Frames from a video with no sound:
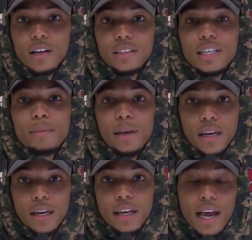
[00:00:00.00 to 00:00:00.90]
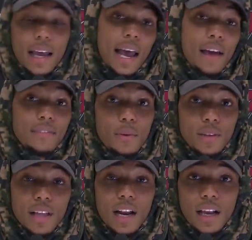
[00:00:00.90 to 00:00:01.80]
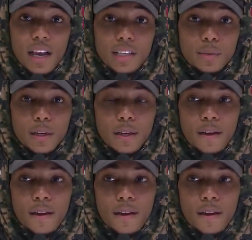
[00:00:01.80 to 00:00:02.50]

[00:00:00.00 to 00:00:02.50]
a teammate. And I, I have that with a lot of guys, but